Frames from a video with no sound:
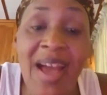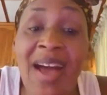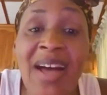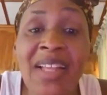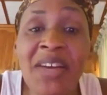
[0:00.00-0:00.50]

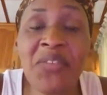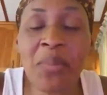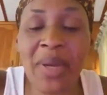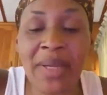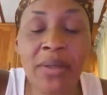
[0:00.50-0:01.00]
I love you,
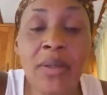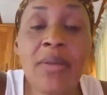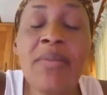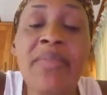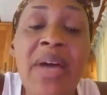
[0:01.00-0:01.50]
Michael.
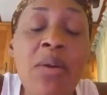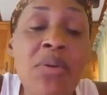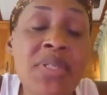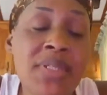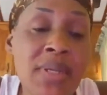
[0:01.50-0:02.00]
That
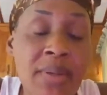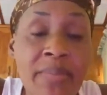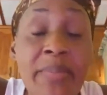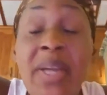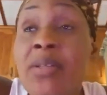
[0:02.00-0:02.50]
was
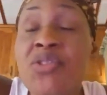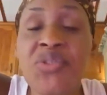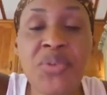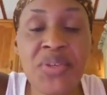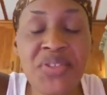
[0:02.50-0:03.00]
Michael
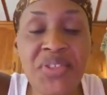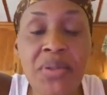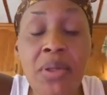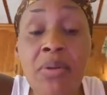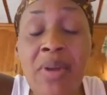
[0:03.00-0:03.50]
George,
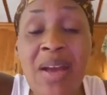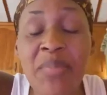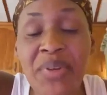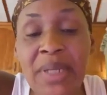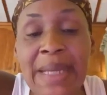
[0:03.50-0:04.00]
a rapper
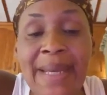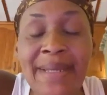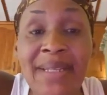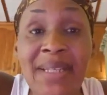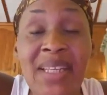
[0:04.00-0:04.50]
in
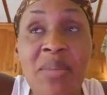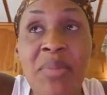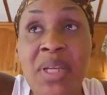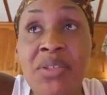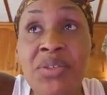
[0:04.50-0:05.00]
Canada that I
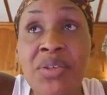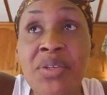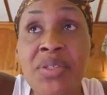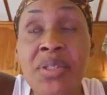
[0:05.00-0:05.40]
mentored.